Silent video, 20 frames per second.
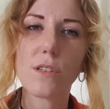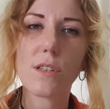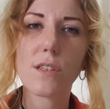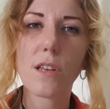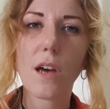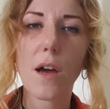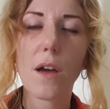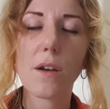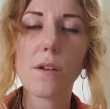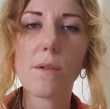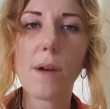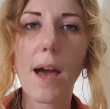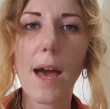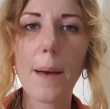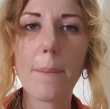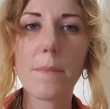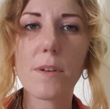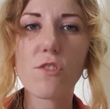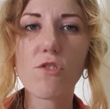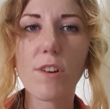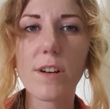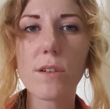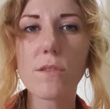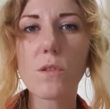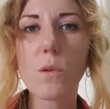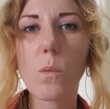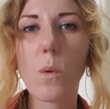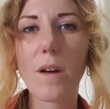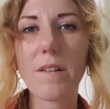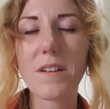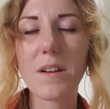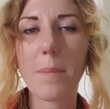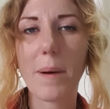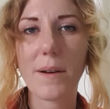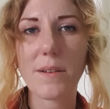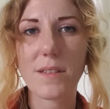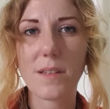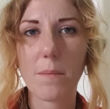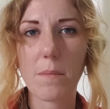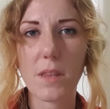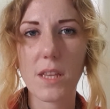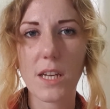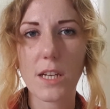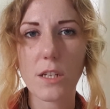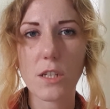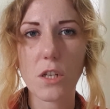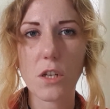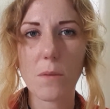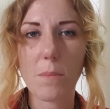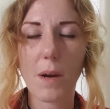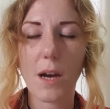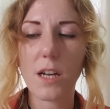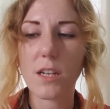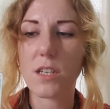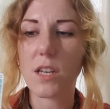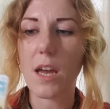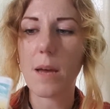So um, try not to worry about something too much,